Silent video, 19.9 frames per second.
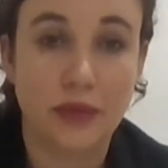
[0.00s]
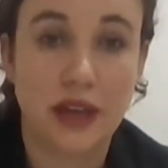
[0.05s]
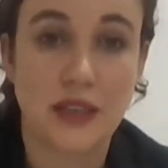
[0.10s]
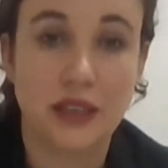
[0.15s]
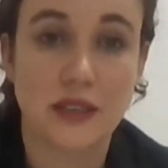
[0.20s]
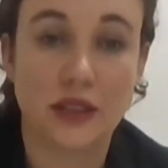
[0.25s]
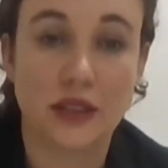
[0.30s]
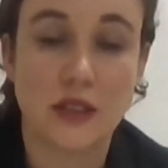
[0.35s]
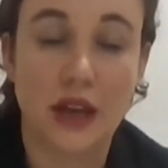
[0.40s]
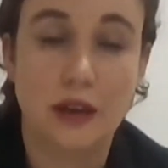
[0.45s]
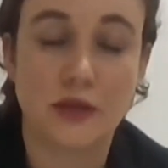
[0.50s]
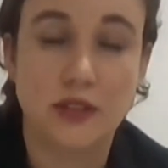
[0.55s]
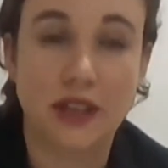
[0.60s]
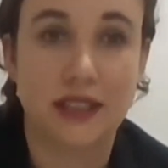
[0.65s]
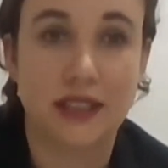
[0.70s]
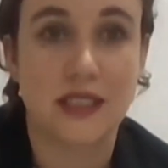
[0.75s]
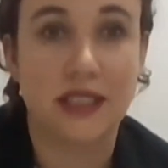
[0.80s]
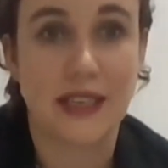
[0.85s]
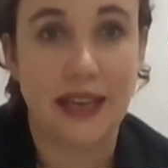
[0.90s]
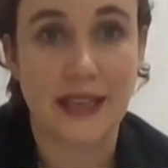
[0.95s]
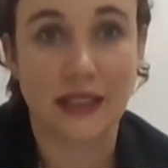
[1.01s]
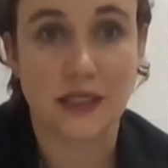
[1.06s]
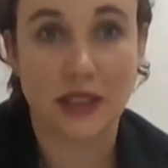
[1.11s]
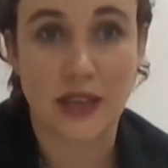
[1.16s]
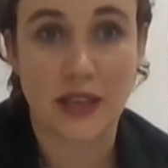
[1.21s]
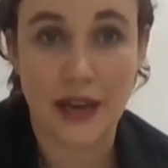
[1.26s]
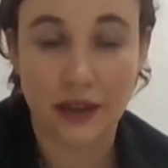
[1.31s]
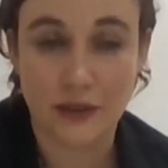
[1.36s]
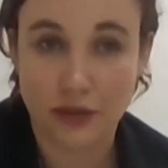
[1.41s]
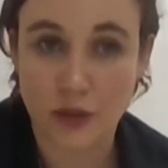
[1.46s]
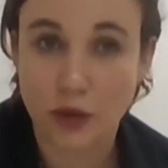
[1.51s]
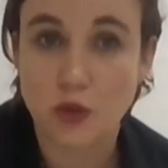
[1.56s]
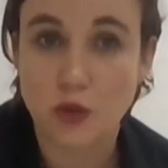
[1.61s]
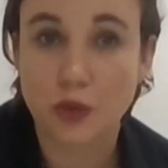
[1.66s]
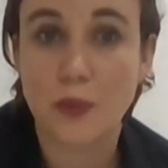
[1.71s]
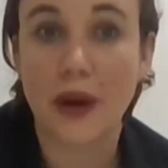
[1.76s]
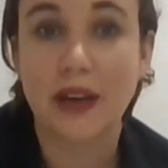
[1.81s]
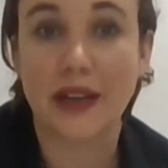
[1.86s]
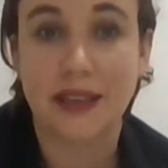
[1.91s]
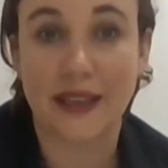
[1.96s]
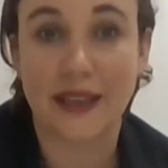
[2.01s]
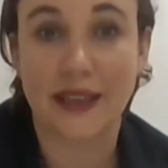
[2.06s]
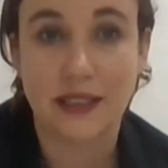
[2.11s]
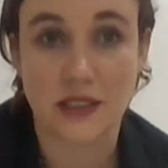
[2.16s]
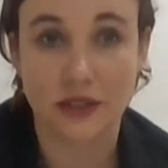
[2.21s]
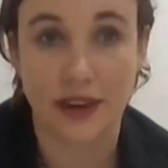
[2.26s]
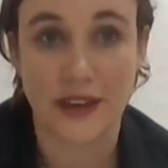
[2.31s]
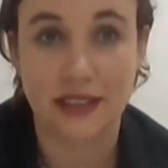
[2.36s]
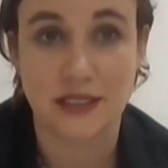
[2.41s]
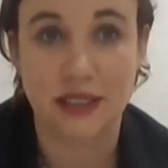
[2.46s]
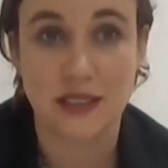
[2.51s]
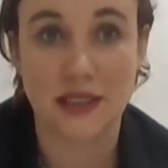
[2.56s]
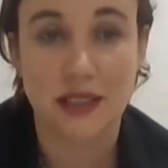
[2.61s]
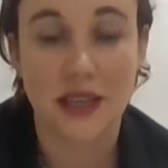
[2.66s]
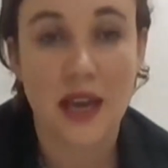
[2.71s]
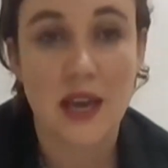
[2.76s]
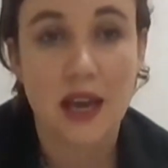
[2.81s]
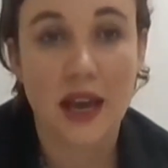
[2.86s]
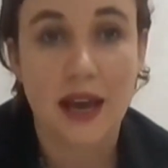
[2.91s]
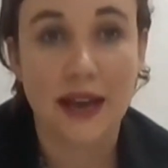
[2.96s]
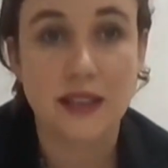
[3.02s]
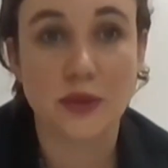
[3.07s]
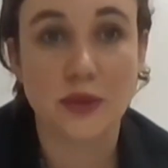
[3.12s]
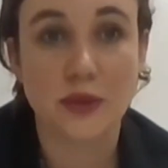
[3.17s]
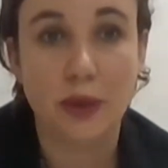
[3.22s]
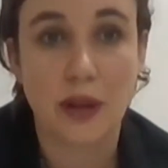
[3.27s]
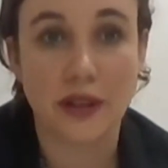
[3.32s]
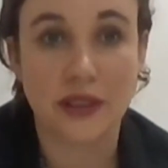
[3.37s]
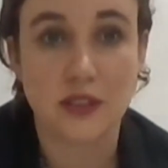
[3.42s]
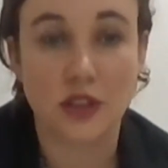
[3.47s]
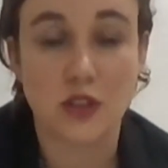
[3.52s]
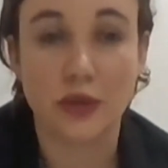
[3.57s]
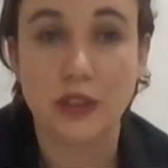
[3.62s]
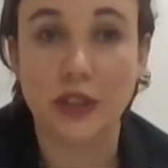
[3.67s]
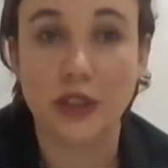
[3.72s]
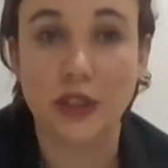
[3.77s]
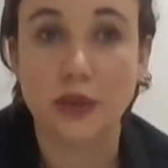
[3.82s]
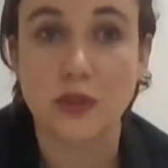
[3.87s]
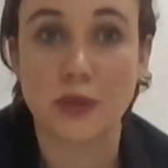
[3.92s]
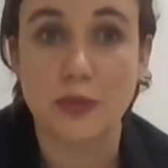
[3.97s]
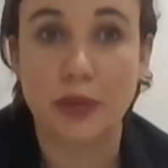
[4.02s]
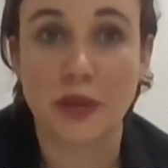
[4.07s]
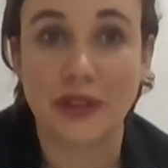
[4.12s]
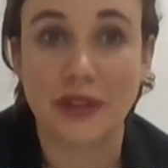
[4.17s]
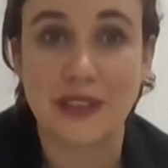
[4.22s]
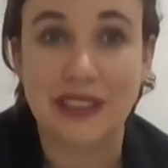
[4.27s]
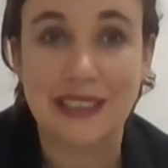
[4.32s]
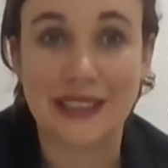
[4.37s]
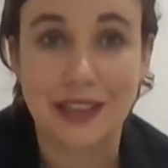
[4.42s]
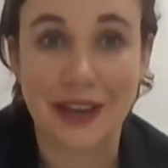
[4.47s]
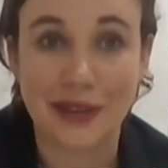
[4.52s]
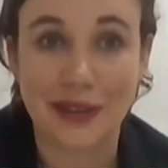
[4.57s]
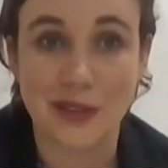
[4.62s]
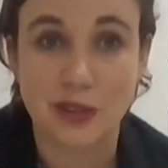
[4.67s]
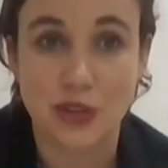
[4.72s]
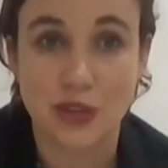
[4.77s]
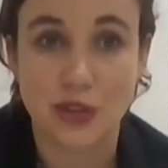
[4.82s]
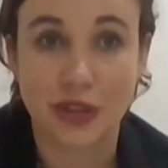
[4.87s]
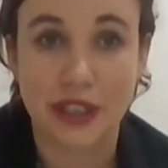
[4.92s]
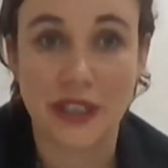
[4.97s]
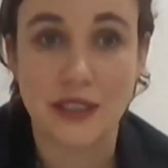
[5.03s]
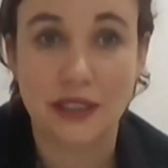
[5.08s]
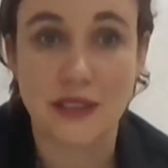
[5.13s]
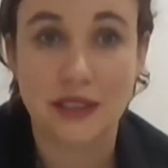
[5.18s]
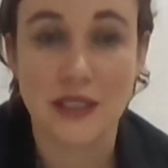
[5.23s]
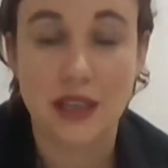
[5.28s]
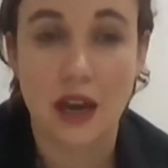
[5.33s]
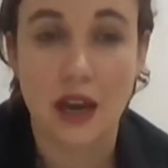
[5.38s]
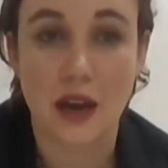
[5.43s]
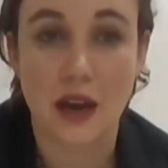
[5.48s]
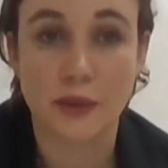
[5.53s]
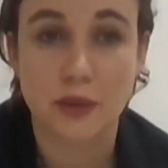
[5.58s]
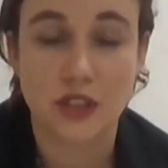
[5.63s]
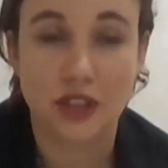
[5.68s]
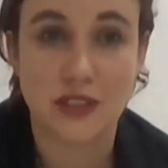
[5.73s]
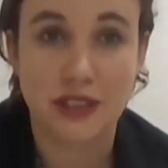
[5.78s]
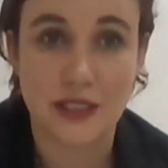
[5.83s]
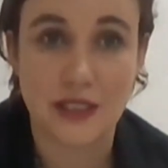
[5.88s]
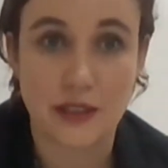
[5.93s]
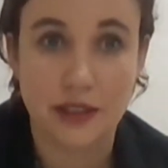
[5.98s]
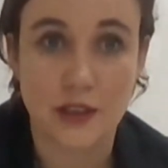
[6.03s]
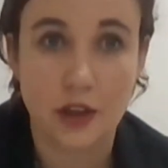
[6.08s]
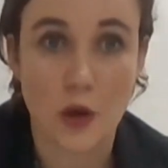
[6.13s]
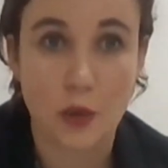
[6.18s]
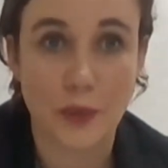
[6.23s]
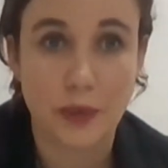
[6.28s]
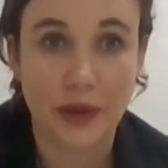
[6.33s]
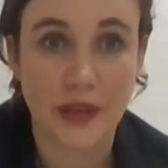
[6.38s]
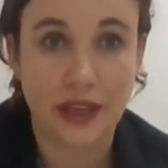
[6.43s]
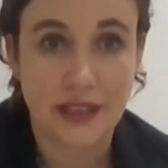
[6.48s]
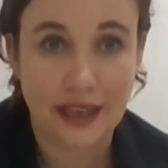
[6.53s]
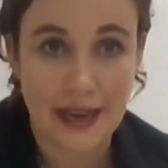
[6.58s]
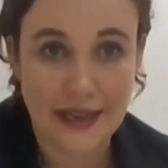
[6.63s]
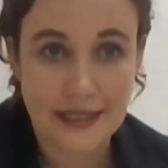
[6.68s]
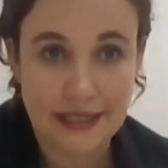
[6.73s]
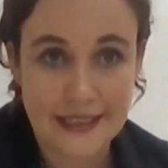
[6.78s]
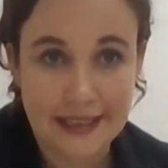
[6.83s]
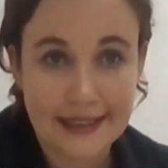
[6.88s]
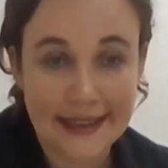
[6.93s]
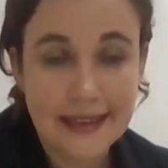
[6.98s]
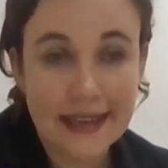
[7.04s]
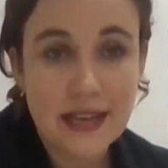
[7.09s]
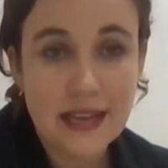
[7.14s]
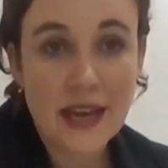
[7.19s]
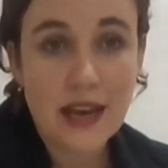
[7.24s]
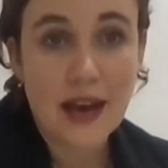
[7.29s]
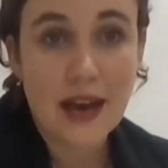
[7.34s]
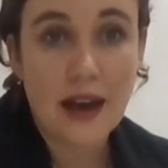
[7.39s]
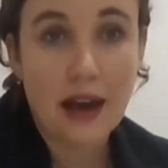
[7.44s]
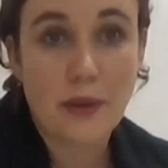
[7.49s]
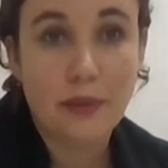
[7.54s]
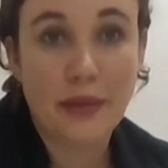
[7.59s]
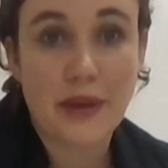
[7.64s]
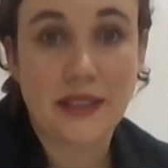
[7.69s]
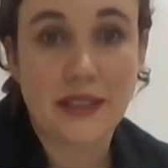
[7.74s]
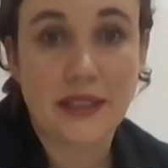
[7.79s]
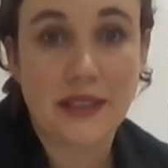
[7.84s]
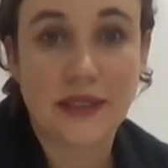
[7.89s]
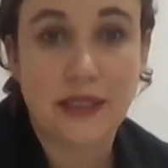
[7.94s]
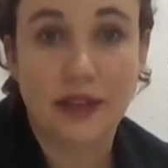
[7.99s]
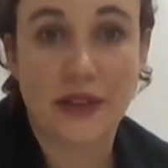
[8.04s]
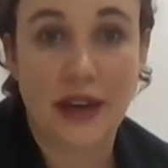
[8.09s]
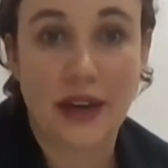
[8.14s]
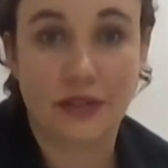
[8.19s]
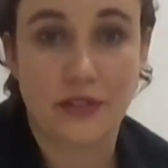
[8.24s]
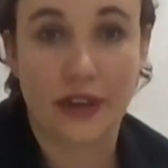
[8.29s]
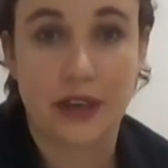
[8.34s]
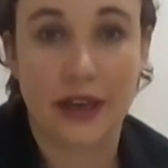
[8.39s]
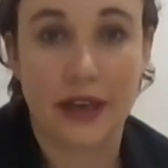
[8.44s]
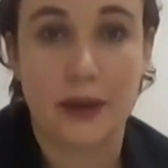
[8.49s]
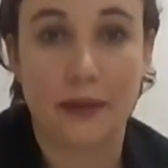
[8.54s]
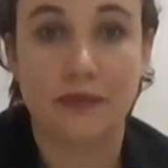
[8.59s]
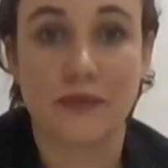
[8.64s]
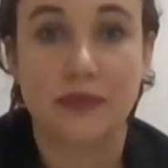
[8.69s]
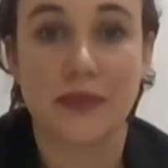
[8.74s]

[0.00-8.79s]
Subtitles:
and have tested against kind of those predicate devices as well as doing usability in countries such as Ethiopia, Kenya, and Southern Africa.